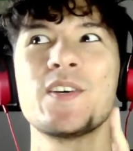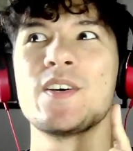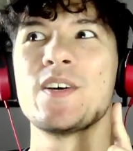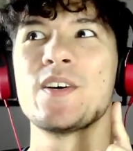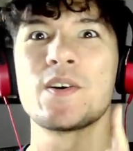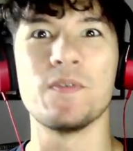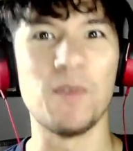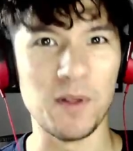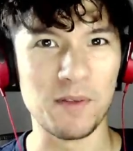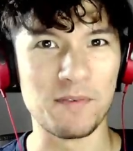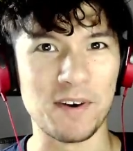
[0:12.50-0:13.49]

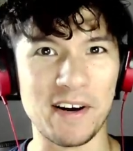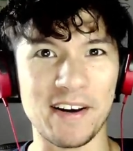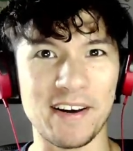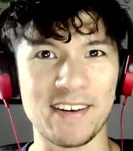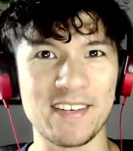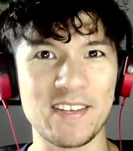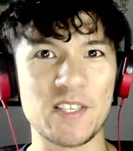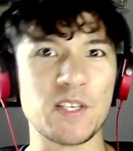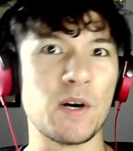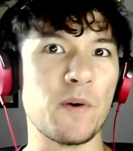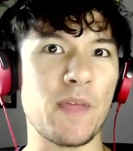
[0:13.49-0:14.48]
Qualifier.
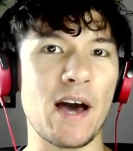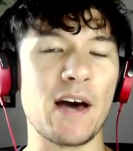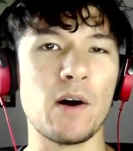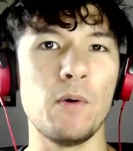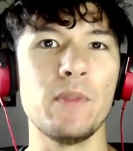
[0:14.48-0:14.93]
So that only